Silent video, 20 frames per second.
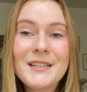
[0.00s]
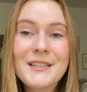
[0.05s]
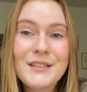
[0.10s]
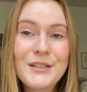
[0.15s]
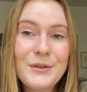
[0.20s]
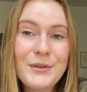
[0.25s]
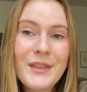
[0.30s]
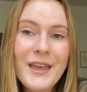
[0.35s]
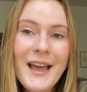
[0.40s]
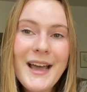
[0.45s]

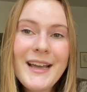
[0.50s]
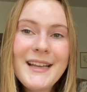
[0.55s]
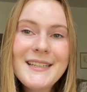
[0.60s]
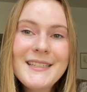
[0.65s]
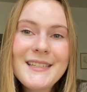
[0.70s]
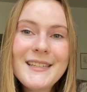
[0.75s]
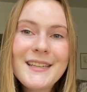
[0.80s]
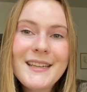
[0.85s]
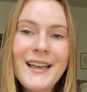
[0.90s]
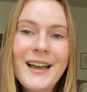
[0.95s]
do
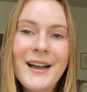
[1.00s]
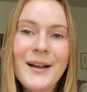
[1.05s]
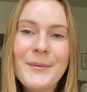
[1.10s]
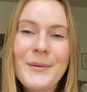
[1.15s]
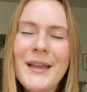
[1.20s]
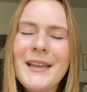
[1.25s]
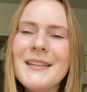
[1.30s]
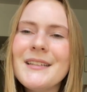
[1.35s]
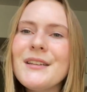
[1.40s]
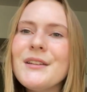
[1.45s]
that,
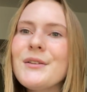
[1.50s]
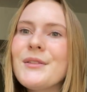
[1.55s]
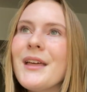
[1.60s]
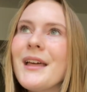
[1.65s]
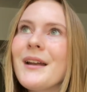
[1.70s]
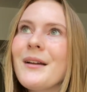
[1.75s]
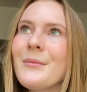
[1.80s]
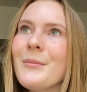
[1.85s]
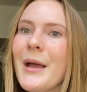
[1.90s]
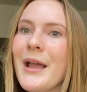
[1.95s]
and to do that
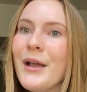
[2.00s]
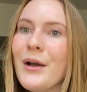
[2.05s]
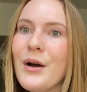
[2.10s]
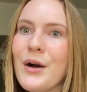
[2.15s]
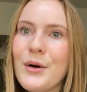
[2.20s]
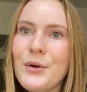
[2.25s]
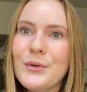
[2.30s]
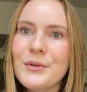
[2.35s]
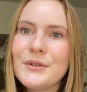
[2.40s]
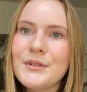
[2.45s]
on my
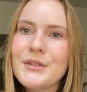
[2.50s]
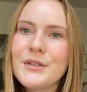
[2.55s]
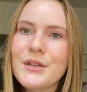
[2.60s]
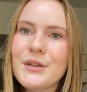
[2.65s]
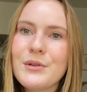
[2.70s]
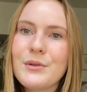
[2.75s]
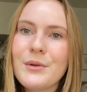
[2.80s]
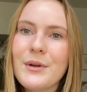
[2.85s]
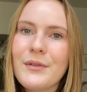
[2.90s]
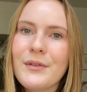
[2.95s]
own
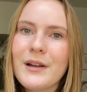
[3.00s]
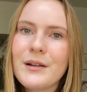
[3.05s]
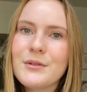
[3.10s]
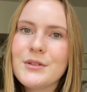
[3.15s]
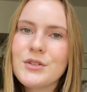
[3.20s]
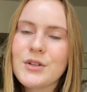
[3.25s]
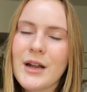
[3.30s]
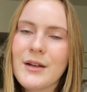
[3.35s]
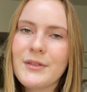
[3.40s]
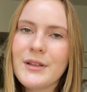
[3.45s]
too. If I was
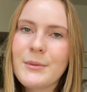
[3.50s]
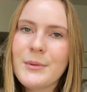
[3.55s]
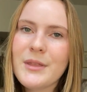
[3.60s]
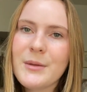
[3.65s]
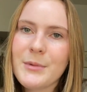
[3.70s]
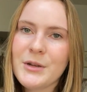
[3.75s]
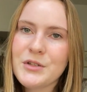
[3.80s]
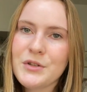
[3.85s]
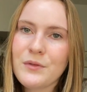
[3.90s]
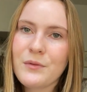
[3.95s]
traveling with a
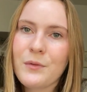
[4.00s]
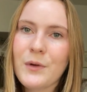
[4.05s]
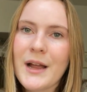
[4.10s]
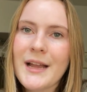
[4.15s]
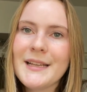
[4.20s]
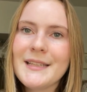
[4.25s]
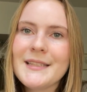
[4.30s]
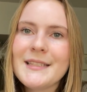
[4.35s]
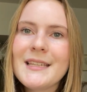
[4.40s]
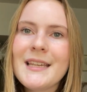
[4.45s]
bunch of
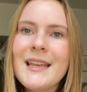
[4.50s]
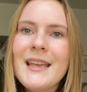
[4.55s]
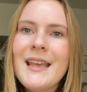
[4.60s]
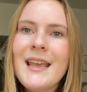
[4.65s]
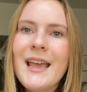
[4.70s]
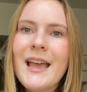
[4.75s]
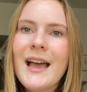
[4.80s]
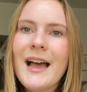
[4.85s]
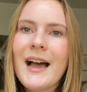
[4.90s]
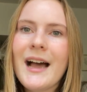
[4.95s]
friends,
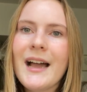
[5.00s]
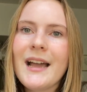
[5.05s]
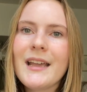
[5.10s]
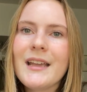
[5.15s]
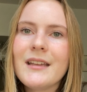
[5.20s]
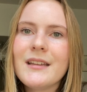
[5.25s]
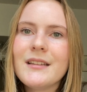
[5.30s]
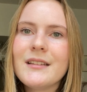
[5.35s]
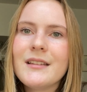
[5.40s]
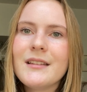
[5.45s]

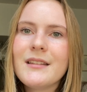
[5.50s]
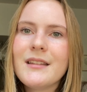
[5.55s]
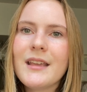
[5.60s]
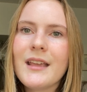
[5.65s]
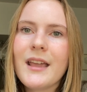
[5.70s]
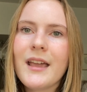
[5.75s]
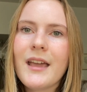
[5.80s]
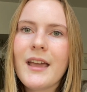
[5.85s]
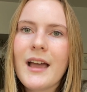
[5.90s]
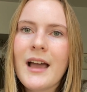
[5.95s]
I
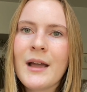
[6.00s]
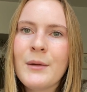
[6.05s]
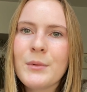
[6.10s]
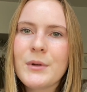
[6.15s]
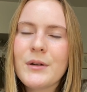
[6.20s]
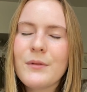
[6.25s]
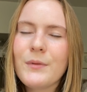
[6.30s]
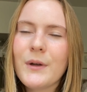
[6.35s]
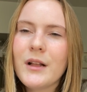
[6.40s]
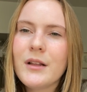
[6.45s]
think I would
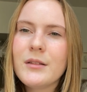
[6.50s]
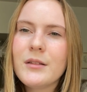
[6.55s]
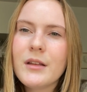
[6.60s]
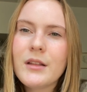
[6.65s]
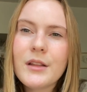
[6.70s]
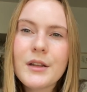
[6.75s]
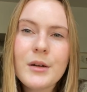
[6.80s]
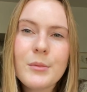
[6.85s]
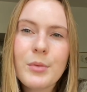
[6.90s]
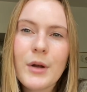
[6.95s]
have felt a
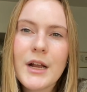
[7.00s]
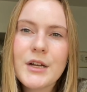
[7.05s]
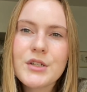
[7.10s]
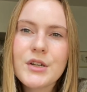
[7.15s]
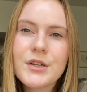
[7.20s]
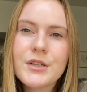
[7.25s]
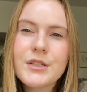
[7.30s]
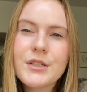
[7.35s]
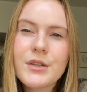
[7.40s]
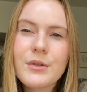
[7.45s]
little
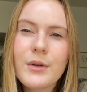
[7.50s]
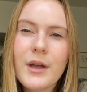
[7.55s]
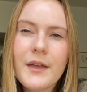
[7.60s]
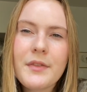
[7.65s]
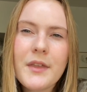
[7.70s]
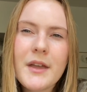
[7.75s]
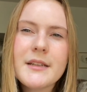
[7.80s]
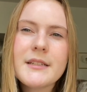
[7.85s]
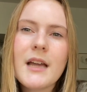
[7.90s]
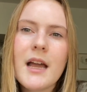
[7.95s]
pressured to cut
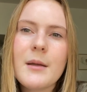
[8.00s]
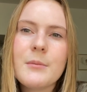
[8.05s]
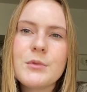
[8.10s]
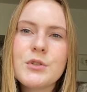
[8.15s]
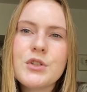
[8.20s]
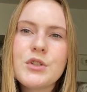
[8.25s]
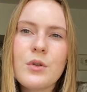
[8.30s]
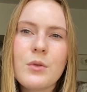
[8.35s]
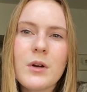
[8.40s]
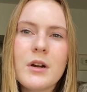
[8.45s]
that time
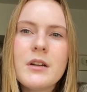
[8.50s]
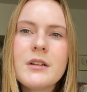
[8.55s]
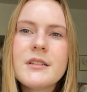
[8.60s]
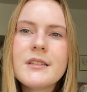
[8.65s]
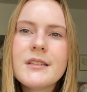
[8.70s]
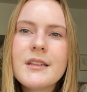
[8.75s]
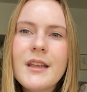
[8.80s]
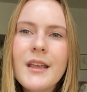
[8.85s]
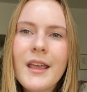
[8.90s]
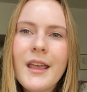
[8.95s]

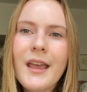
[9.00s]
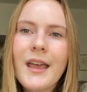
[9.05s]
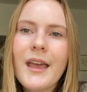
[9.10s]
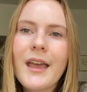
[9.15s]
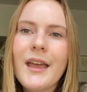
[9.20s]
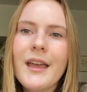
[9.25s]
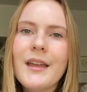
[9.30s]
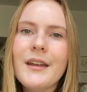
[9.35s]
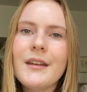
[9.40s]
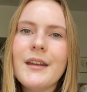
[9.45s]
short,
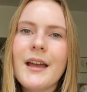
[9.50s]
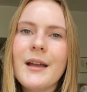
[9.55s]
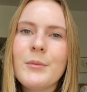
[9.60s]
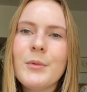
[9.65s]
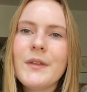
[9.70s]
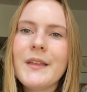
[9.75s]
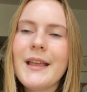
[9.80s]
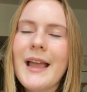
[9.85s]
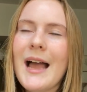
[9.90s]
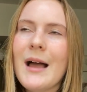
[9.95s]
and I'm
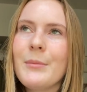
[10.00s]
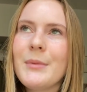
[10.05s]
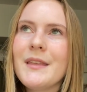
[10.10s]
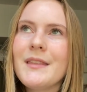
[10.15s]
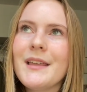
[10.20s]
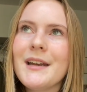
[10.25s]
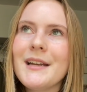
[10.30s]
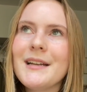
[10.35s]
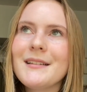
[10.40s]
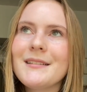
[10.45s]
really happy
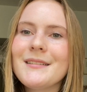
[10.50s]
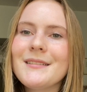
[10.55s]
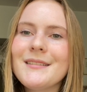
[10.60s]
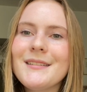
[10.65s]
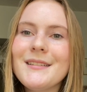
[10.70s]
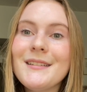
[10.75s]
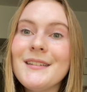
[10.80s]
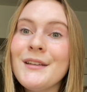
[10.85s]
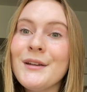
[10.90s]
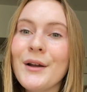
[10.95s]
that I
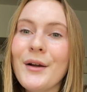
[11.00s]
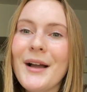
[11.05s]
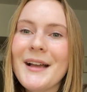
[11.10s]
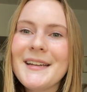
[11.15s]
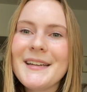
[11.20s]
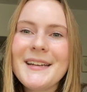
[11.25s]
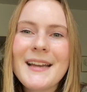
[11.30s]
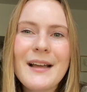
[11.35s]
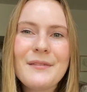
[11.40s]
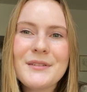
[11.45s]

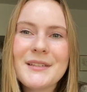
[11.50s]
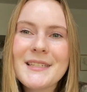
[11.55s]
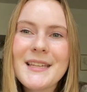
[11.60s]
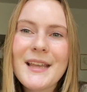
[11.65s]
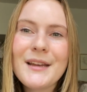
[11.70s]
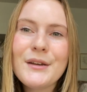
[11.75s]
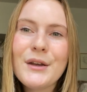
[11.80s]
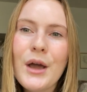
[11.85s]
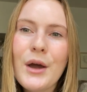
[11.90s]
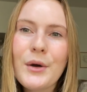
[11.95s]
didn't have to say
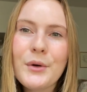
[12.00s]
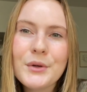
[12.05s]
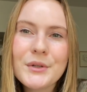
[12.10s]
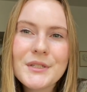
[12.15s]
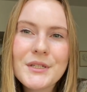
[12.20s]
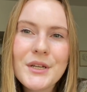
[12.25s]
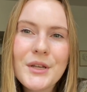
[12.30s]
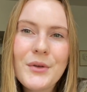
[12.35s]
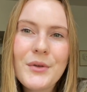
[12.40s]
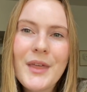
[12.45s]
no
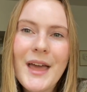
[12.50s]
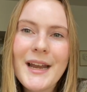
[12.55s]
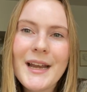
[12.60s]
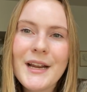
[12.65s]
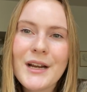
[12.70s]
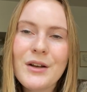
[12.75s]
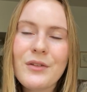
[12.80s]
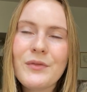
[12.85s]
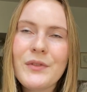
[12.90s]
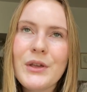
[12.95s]
to that
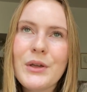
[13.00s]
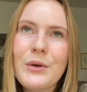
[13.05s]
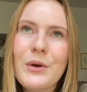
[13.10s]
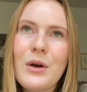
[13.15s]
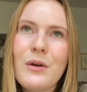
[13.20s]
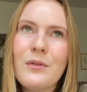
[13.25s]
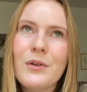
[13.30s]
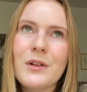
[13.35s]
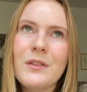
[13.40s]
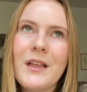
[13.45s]
interview
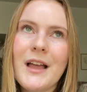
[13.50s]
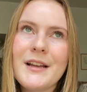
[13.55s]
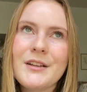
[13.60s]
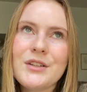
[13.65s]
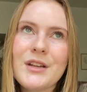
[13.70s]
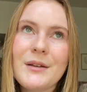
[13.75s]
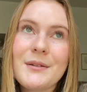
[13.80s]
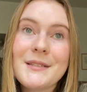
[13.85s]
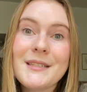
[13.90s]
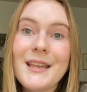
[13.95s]
over lunch.
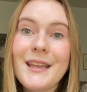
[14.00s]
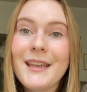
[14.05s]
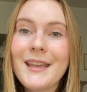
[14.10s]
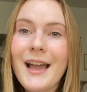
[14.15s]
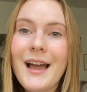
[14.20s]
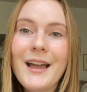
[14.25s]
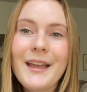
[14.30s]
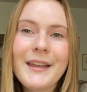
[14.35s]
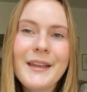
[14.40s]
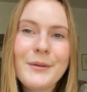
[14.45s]
I was like,
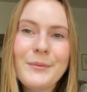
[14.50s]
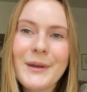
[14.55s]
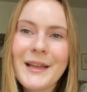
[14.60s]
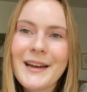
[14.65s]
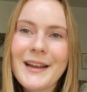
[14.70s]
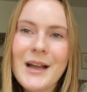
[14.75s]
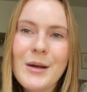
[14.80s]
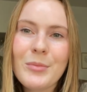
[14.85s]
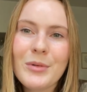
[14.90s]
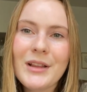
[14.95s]
yeah, I can wait a
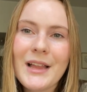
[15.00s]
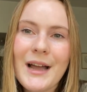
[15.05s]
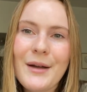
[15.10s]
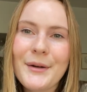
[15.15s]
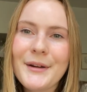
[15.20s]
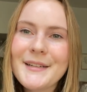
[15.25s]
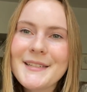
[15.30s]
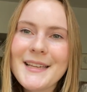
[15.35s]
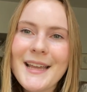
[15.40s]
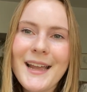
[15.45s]
couple
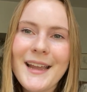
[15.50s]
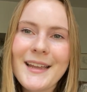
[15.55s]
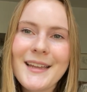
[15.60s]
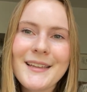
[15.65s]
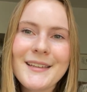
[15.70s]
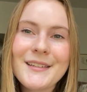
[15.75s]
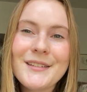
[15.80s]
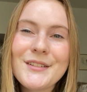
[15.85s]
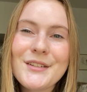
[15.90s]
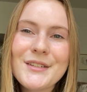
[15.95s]
hours. I
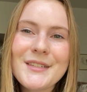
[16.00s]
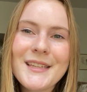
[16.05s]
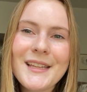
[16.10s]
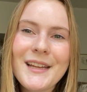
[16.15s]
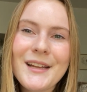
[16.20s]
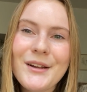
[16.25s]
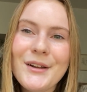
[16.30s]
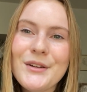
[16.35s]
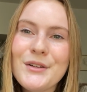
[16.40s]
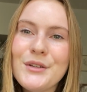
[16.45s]
can just sit
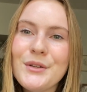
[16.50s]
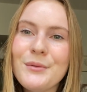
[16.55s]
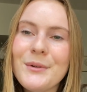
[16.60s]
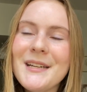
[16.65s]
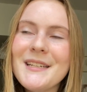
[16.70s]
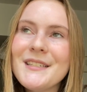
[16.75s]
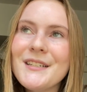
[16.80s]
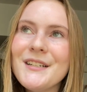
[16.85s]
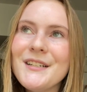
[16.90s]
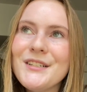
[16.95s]
here and do
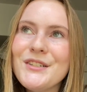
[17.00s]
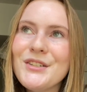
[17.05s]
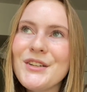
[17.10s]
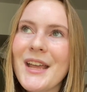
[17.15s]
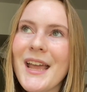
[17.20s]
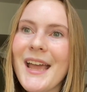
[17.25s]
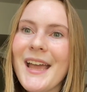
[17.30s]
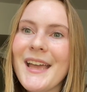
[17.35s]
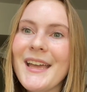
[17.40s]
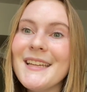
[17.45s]
research,
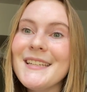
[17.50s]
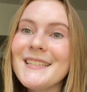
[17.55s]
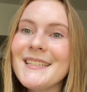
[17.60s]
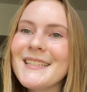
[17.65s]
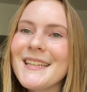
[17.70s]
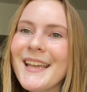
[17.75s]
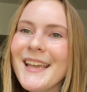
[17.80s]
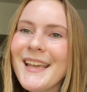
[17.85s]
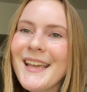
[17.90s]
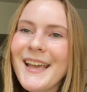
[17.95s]
and
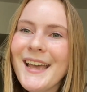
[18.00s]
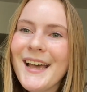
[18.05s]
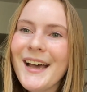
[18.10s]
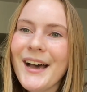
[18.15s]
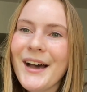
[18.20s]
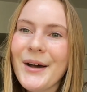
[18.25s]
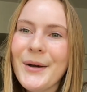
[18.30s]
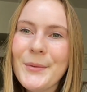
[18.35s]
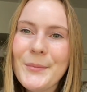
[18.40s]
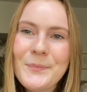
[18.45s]

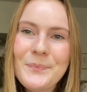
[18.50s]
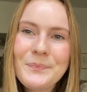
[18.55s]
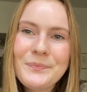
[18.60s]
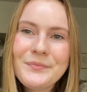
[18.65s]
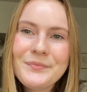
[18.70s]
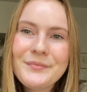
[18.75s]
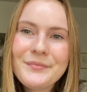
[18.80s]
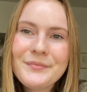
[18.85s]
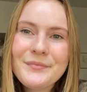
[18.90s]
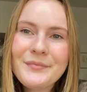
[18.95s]

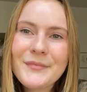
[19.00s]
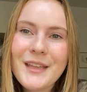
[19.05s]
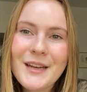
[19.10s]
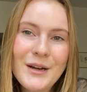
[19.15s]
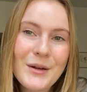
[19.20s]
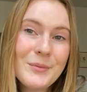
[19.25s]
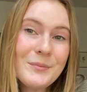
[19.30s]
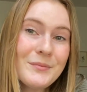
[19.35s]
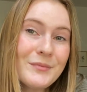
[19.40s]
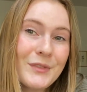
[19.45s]

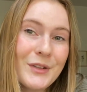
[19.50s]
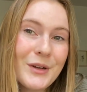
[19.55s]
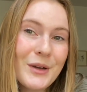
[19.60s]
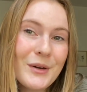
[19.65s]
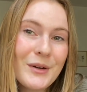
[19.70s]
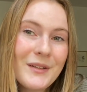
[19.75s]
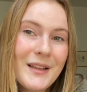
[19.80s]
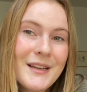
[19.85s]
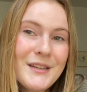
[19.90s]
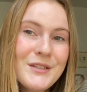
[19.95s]
we'll go
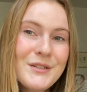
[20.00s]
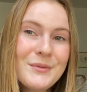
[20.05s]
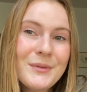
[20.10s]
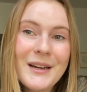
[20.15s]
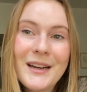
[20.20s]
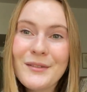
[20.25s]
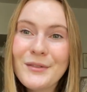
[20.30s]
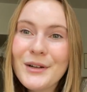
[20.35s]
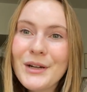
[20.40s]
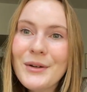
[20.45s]
to lunch
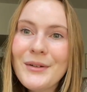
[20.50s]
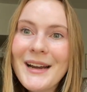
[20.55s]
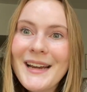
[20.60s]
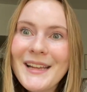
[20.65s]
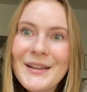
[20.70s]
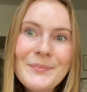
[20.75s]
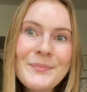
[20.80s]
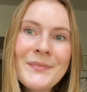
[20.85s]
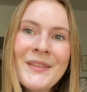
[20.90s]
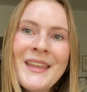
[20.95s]
whenever you're
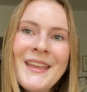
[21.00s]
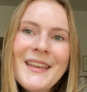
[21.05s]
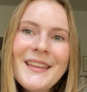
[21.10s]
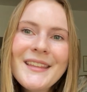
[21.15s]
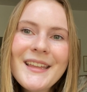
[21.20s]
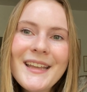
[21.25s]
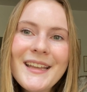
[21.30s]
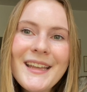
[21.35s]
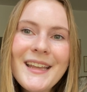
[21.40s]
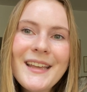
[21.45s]
ready.
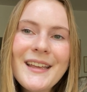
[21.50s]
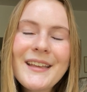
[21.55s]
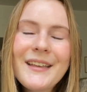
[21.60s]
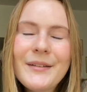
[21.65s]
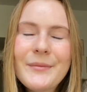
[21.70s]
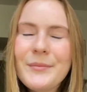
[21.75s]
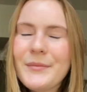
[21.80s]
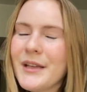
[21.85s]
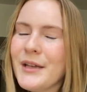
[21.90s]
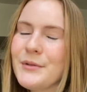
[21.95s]
Like,
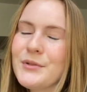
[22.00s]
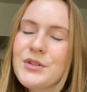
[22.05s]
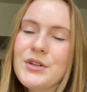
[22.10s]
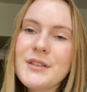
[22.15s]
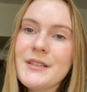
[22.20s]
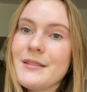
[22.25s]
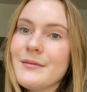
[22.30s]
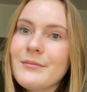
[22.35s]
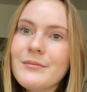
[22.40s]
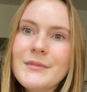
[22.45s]
it was
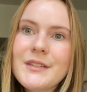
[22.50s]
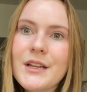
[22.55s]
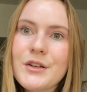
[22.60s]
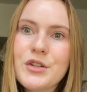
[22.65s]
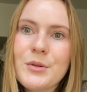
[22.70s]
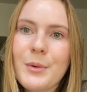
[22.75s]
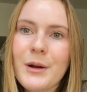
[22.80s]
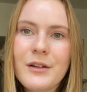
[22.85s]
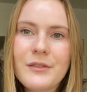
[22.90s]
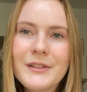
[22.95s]
just such
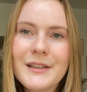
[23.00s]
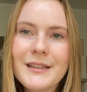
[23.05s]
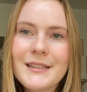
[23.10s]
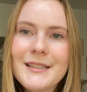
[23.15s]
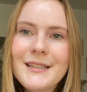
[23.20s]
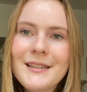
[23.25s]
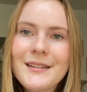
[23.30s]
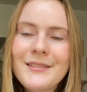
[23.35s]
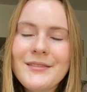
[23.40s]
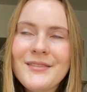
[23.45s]
a
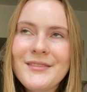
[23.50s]
perfect